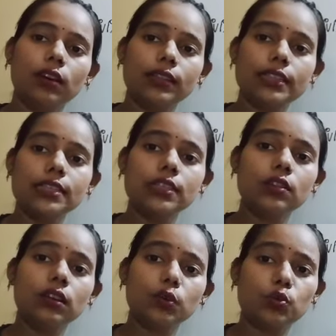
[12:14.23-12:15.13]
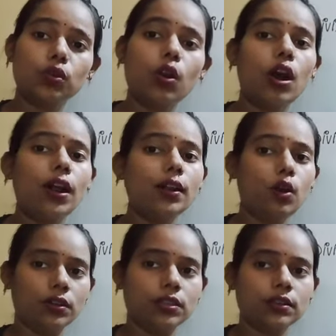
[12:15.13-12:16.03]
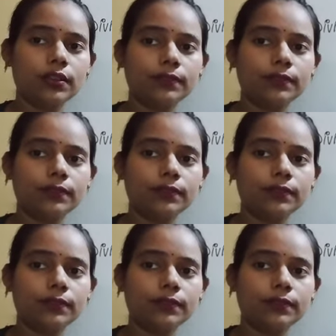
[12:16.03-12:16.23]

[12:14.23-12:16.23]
this rule or not.